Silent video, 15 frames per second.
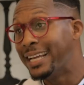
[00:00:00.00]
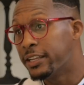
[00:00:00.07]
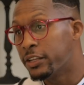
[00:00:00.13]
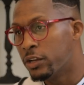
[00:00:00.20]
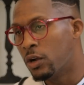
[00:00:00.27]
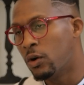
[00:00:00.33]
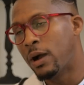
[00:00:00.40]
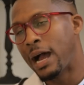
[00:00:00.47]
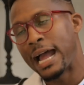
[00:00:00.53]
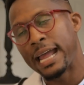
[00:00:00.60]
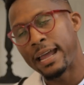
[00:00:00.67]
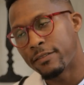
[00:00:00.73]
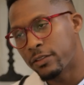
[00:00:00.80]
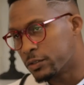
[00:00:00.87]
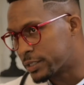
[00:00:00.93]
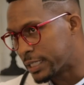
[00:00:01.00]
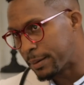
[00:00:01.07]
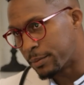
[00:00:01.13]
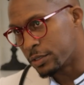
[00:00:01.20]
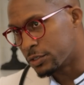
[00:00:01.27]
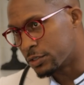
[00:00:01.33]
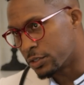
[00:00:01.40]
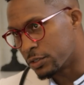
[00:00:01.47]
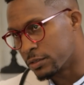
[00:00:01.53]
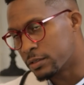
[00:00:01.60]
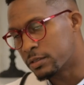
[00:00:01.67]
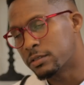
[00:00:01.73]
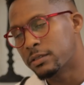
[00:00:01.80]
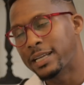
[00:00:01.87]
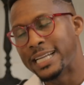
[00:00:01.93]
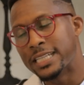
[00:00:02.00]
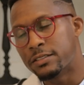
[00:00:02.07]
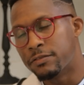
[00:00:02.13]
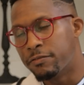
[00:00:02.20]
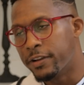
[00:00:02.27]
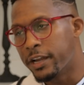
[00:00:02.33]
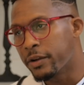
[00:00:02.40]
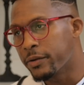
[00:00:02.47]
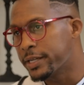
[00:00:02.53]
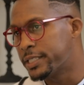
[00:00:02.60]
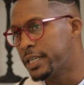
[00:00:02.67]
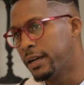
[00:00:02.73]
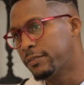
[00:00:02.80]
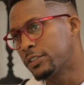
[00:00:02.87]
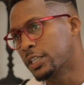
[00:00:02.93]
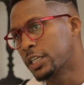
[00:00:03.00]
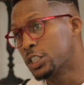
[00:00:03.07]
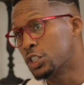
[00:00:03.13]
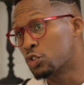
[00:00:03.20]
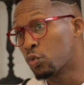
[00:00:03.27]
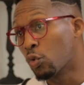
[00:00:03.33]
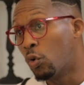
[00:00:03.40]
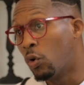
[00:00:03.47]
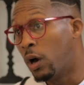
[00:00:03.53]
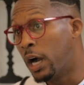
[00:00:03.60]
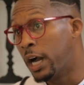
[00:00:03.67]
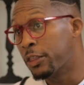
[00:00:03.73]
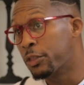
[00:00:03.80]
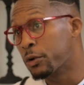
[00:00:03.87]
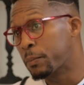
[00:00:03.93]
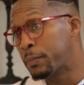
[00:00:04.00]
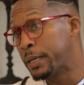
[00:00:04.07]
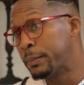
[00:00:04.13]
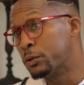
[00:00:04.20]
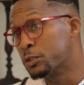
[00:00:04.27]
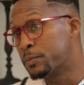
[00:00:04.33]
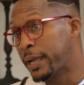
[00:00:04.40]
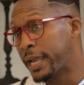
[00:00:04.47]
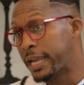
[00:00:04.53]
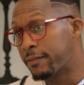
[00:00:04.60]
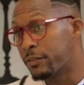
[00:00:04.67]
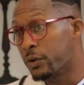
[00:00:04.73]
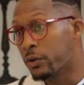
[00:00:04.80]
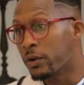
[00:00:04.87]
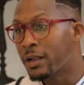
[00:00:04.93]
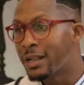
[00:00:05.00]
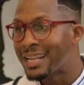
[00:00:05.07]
You know, I have those same concerns. It's very tough to control other people's behavior.